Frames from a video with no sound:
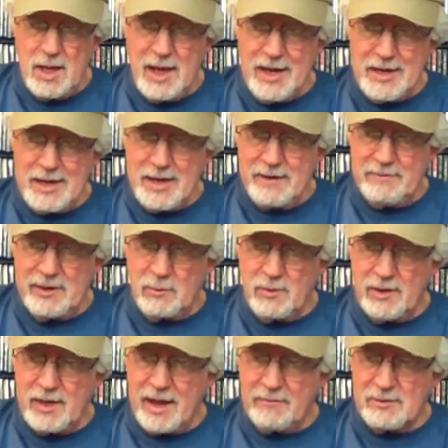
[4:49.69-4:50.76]
An Evening
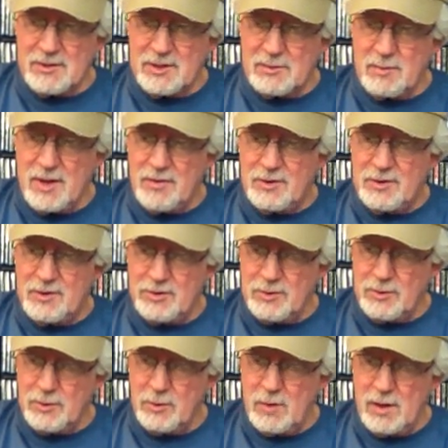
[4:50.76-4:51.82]
with Kevin Smith
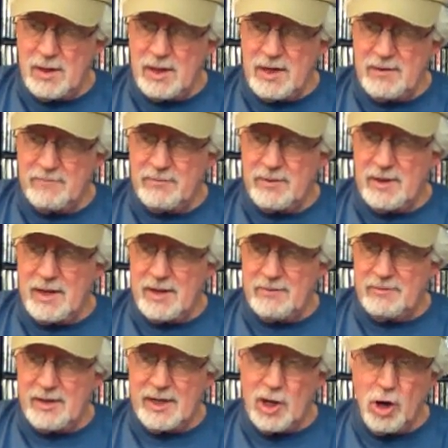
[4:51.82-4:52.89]
2,
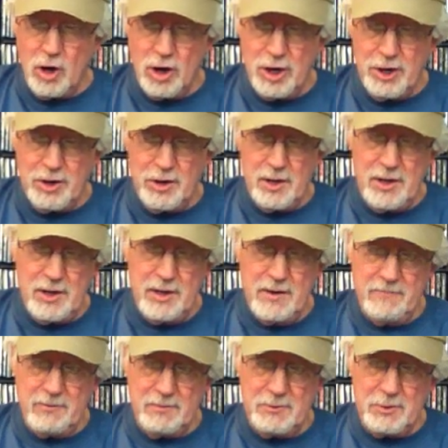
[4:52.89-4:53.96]
Evening Harder,
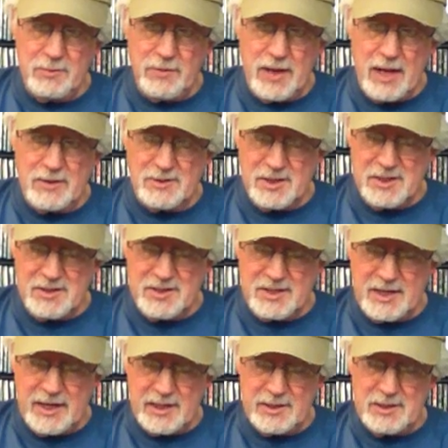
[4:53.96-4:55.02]
from
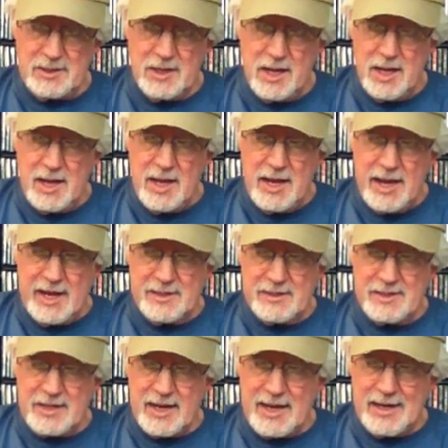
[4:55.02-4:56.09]
2006, and
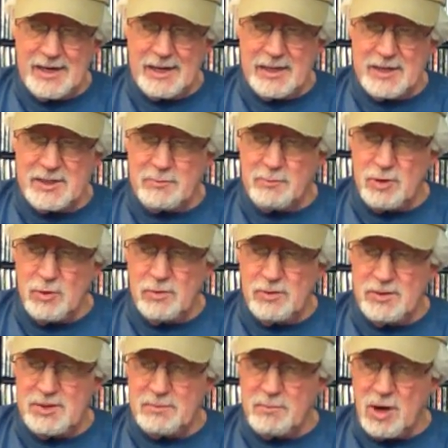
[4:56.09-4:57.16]
Stan Lee's
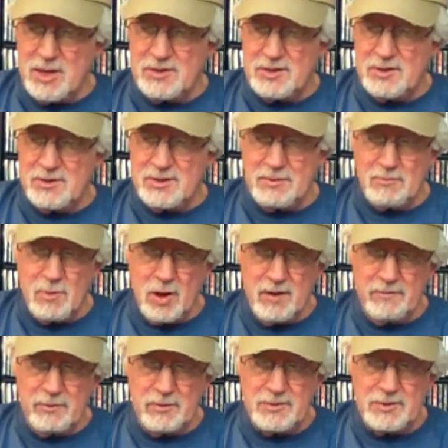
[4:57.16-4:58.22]
Mutants, Monsters, and
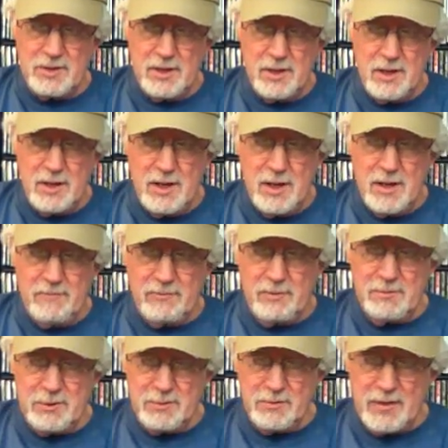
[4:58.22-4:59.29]
Marvels,
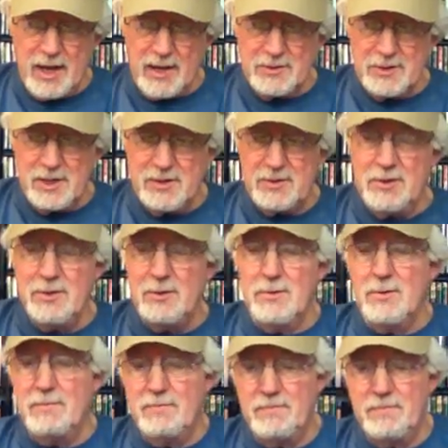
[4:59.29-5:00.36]
from 2002.